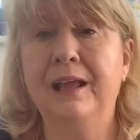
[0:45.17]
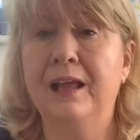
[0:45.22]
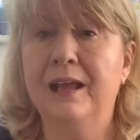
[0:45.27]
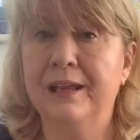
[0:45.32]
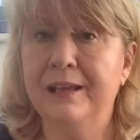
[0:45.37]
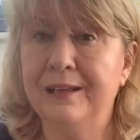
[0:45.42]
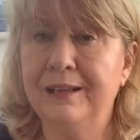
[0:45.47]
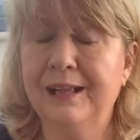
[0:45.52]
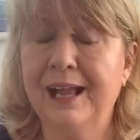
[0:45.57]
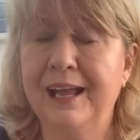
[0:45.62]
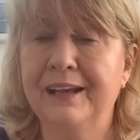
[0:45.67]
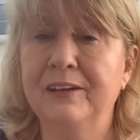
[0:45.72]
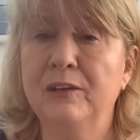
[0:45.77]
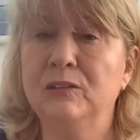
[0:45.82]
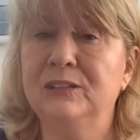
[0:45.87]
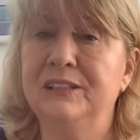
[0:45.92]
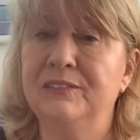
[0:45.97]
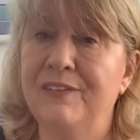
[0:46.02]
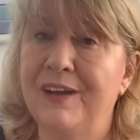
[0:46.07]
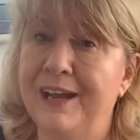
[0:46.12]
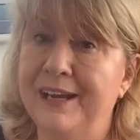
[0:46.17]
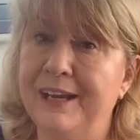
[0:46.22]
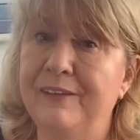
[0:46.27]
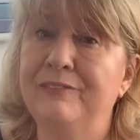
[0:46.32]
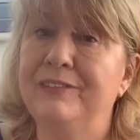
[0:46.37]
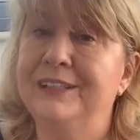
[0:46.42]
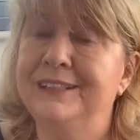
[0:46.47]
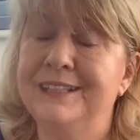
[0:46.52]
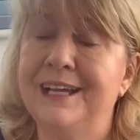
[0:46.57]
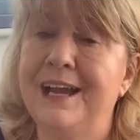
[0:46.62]
you'll get notified
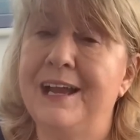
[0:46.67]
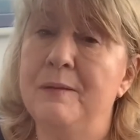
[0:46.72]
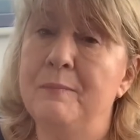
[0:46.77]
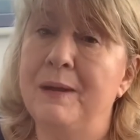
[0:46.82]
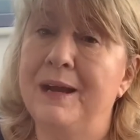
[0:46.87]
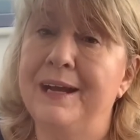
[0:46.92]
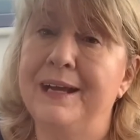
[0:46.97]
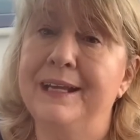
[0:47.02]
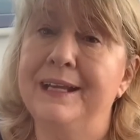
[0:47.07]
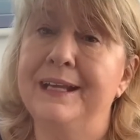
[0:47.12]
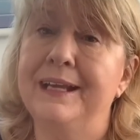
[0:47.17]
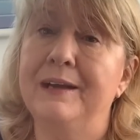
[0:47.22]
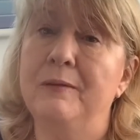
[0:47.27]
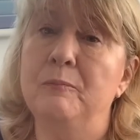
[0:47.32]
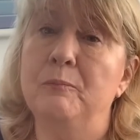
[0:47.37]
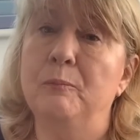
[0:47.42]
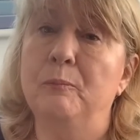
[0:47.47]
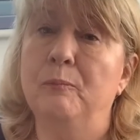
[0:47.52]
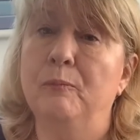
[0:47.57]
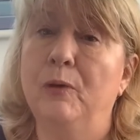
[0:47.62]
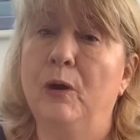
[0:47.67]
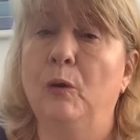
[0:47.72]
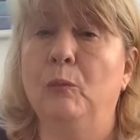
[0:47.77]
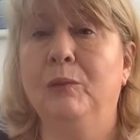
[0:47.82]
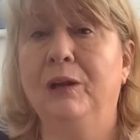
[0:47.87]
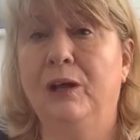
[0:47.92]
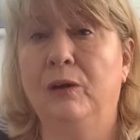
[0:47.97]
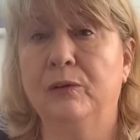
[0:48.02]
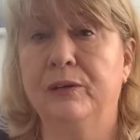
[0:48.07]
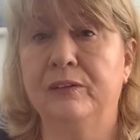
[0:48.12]
every time I
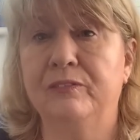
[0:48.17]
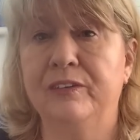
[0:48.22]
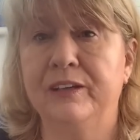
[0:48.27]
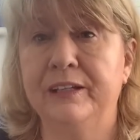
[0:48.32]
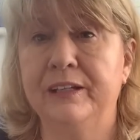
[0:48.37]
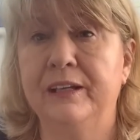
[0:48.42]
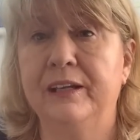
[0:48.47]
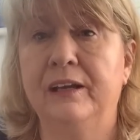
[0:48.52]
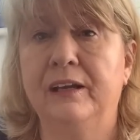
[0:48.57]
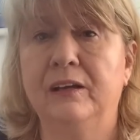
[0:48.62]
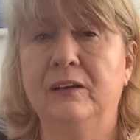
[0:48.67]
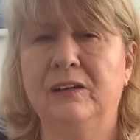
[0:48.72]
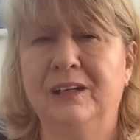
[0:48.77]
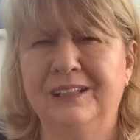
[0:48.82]
upload a video.